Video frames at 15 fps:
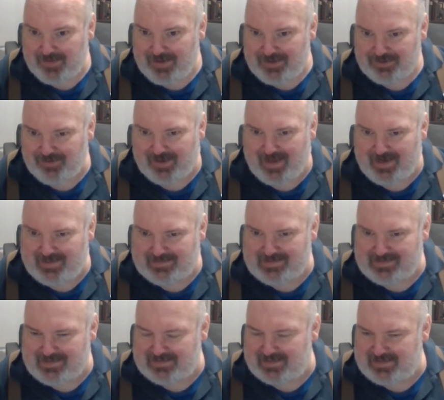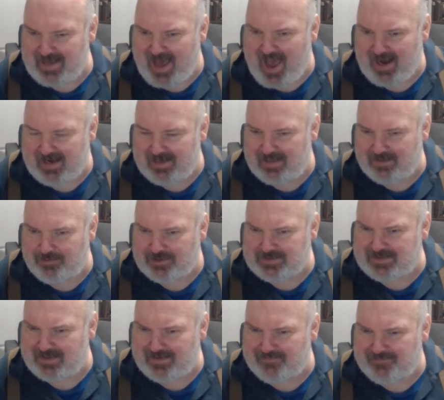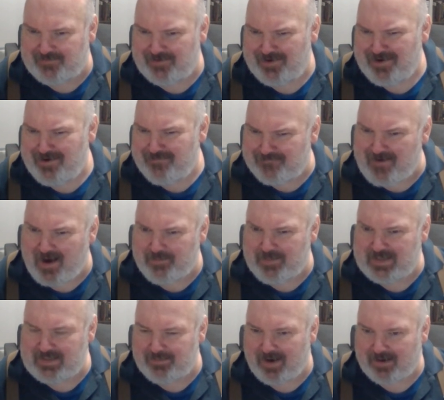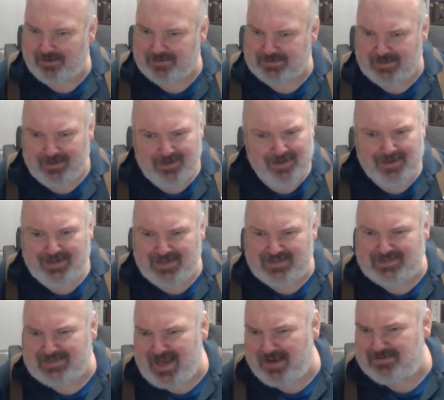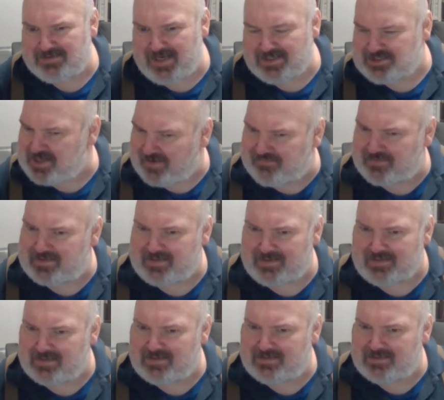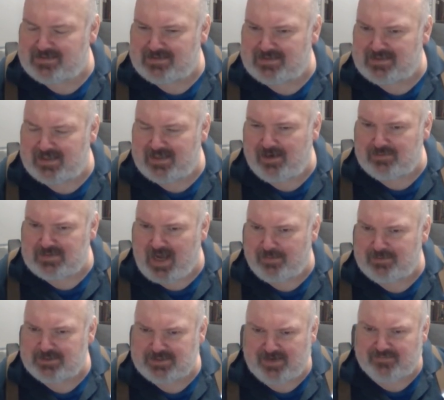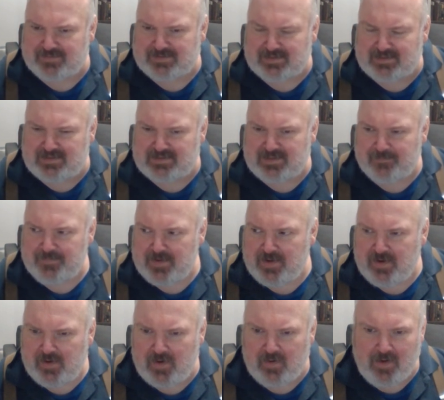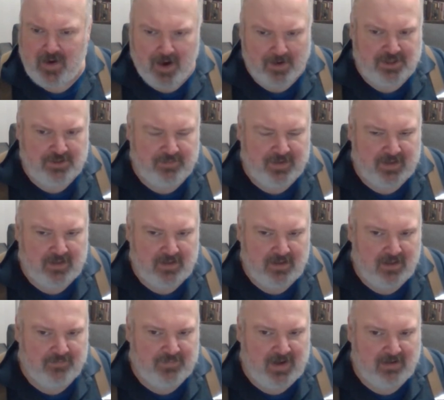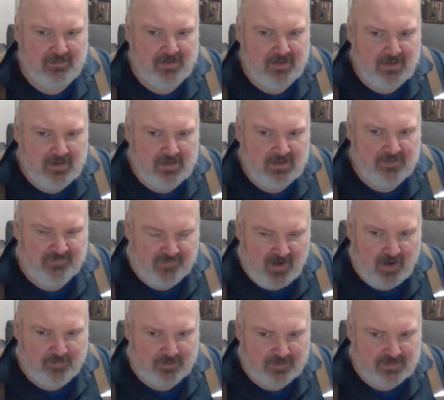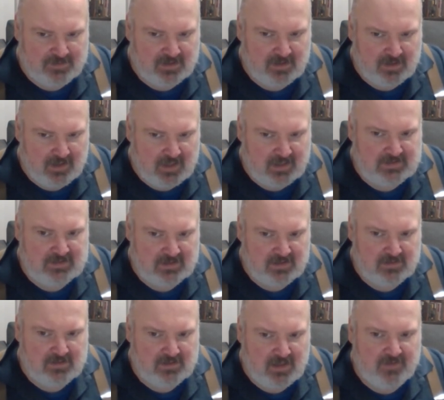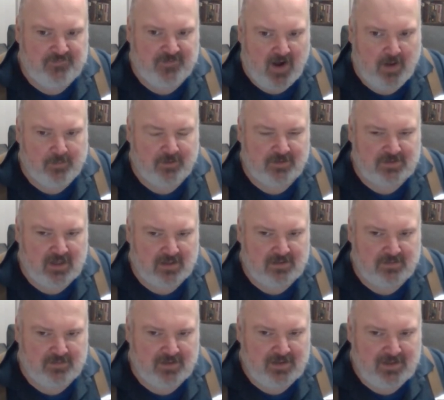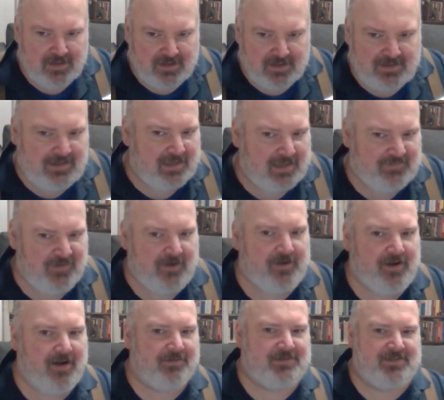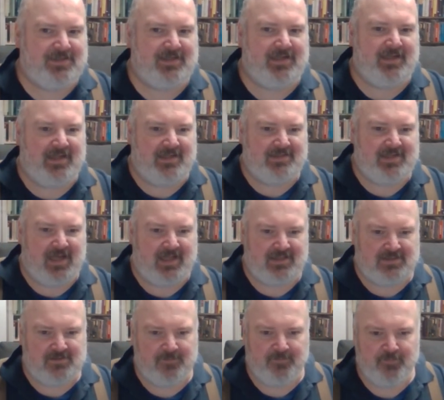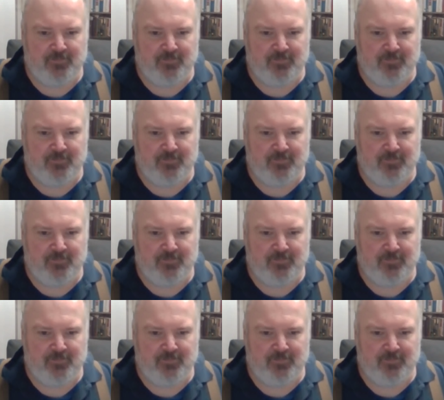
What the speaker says: So again, this is his attack. In other words, the farming democracy. This sounds like Thomas Jefferson's whole argument about the farmers and that farmers are the. That's very Aristotelian in a sense.